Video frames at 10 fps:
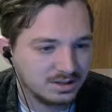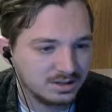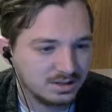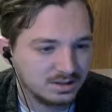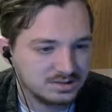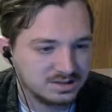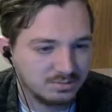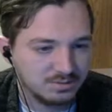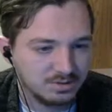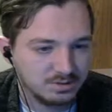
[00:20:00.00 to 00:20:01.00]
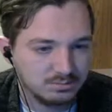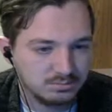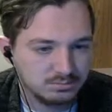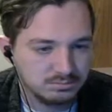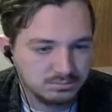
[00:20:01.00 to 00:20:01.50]
case, I would...
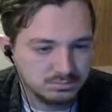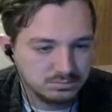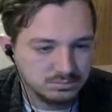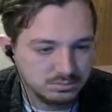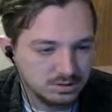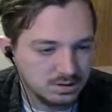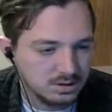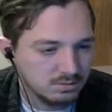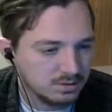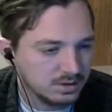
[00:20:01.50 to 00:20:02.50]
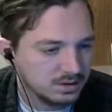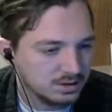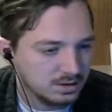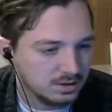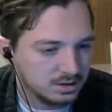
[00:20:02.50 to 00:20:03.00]
You know what?
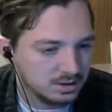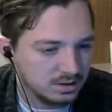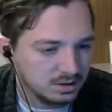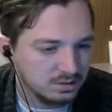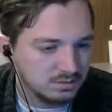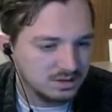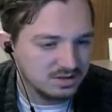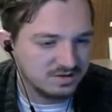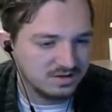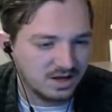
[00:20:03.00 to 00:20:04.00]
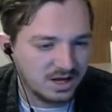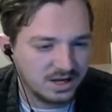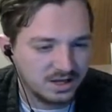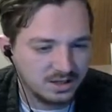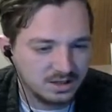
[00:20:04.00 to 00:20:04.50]
You need to
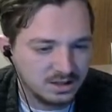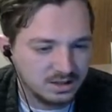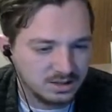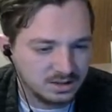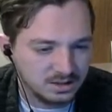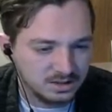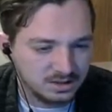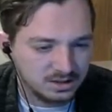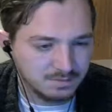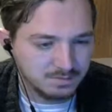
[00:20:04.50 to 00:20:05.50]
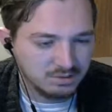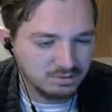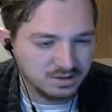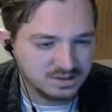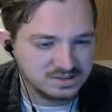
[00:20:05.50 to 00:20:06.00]
die. You let me do
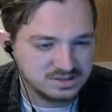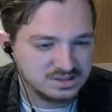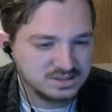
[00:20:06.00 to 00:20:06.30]
this.